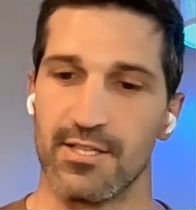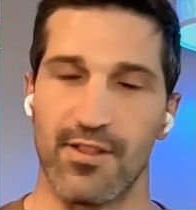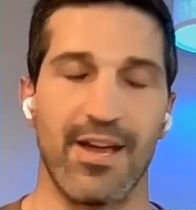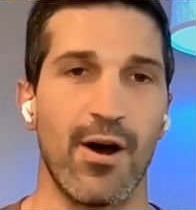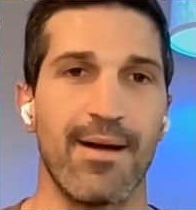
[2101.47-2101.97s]
So
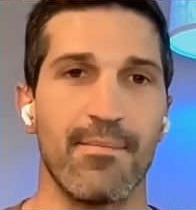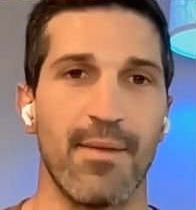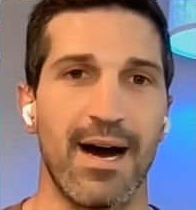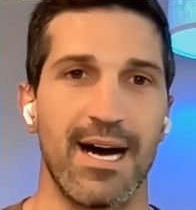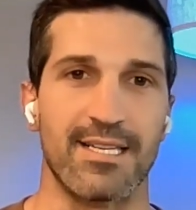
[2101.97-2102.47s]
then
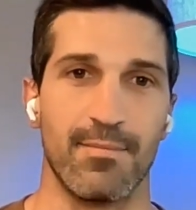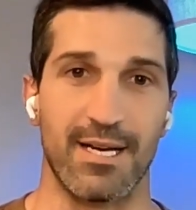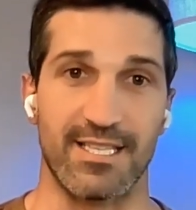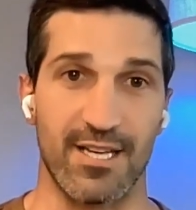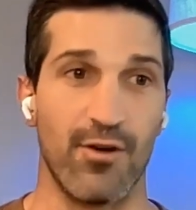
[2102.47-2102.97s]
I'm asking
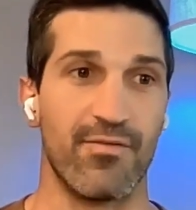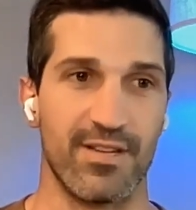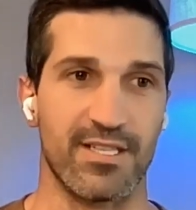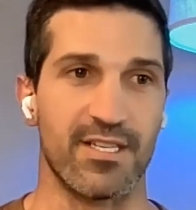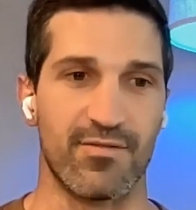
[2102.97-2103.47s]
myself,
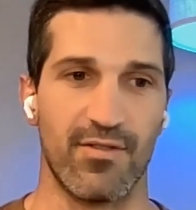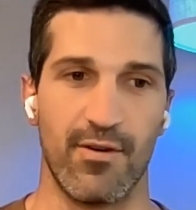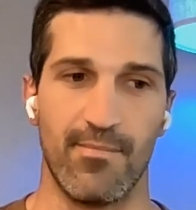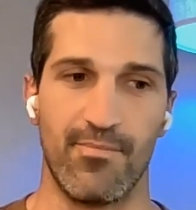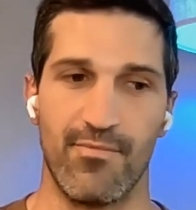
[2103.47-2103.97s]
this is
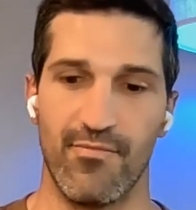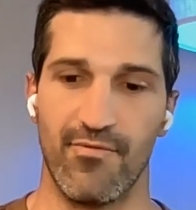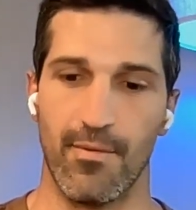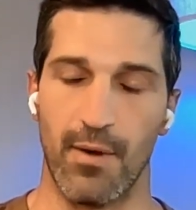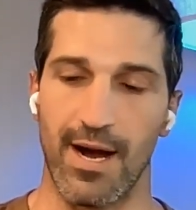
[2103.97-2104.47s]
for
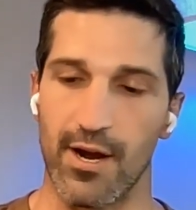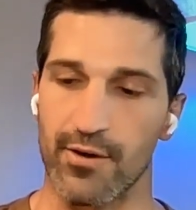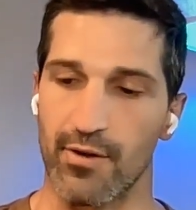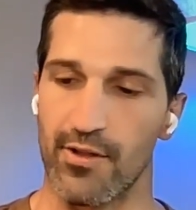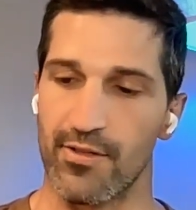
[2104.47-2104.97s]
my
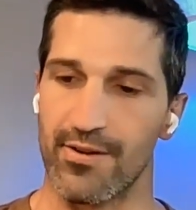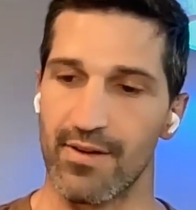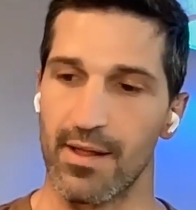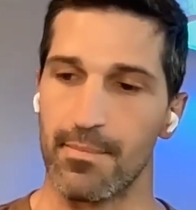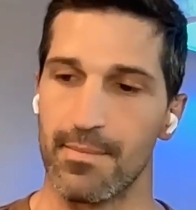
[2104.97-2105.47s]
own growth and
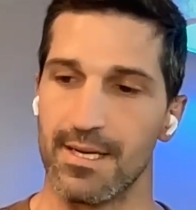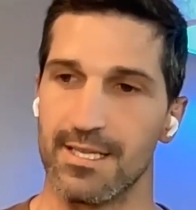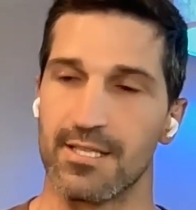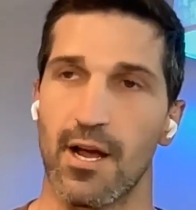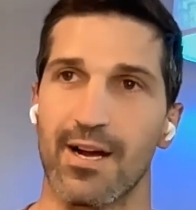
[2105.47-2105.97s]
development,
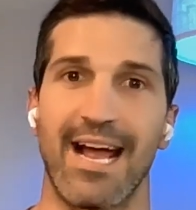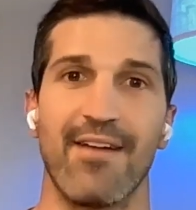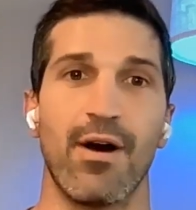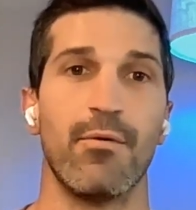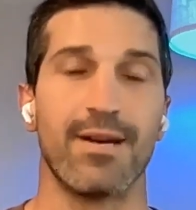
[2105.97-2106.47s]
is, okay,
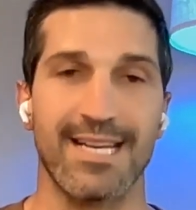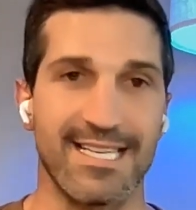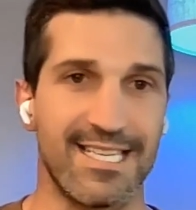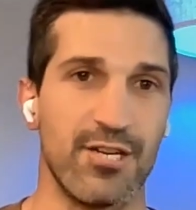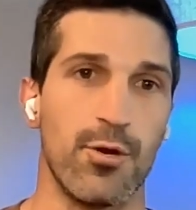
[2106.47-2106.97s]
if I want to
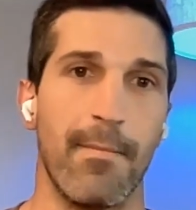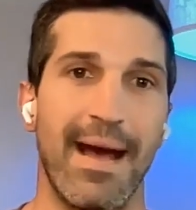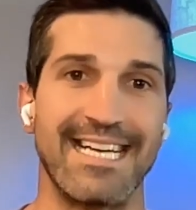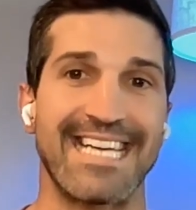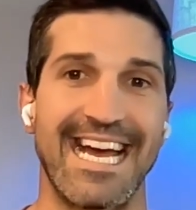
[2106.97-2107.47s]
continue
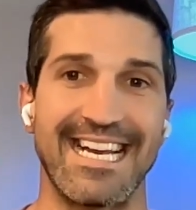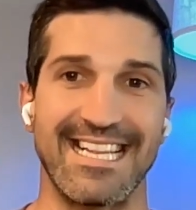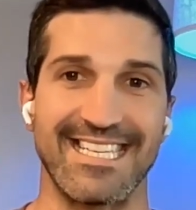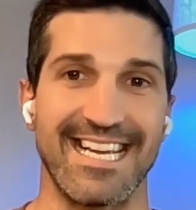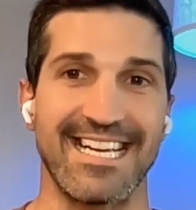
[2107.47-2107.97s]

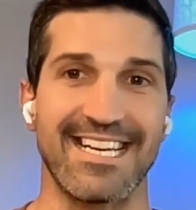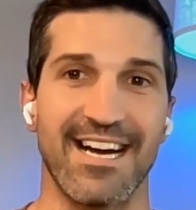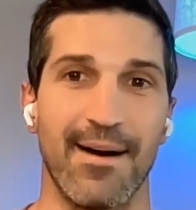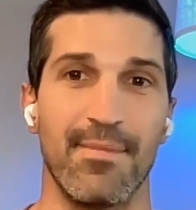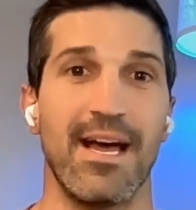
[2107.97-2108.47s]
maintaining this
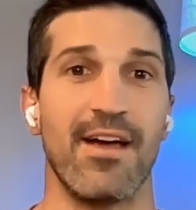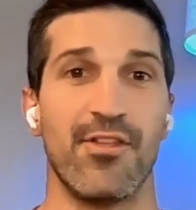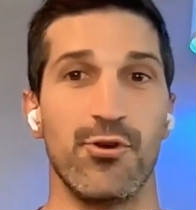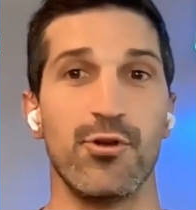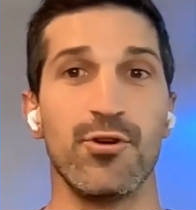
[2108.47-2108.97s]
income,
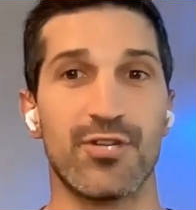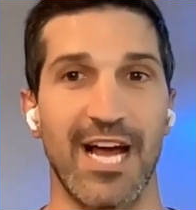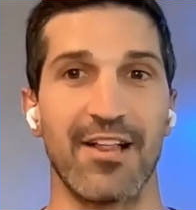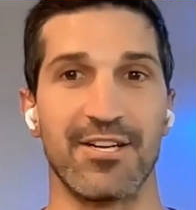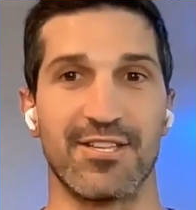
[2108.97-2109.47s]
the new
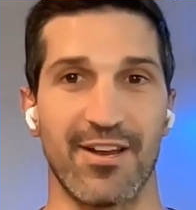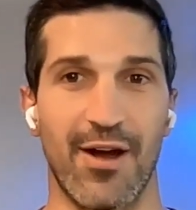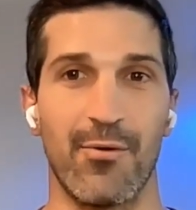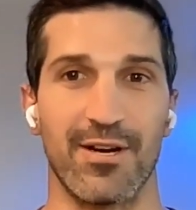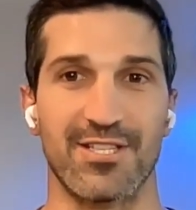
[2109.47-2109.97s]
challenge that
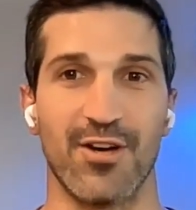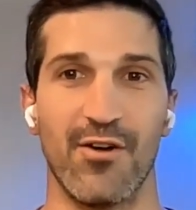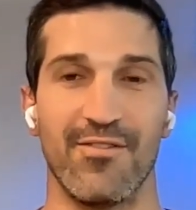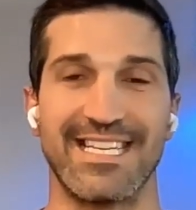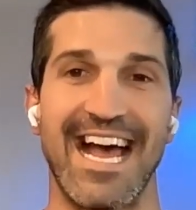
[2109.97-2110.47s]
I want to
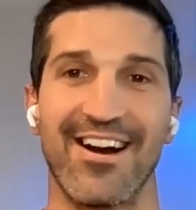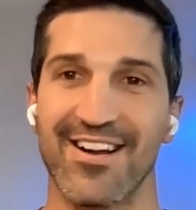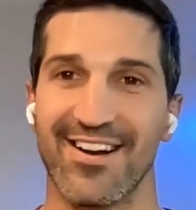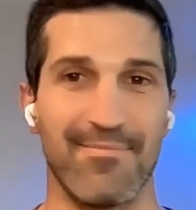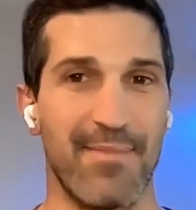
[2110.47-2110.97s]
solve is, how
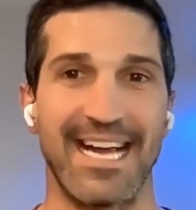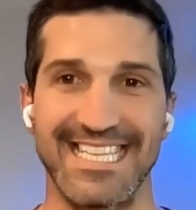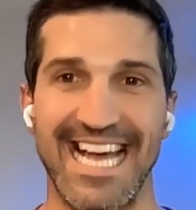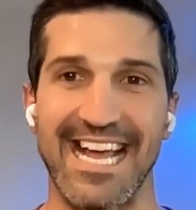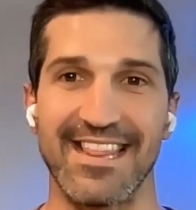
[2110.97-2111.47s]
can I
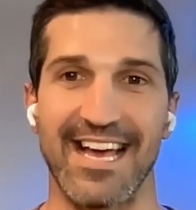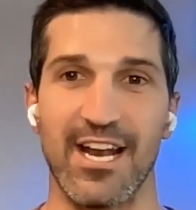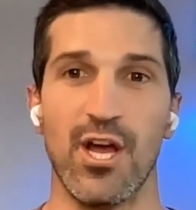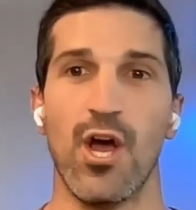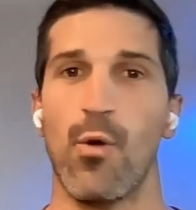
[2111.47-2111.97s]
maintain that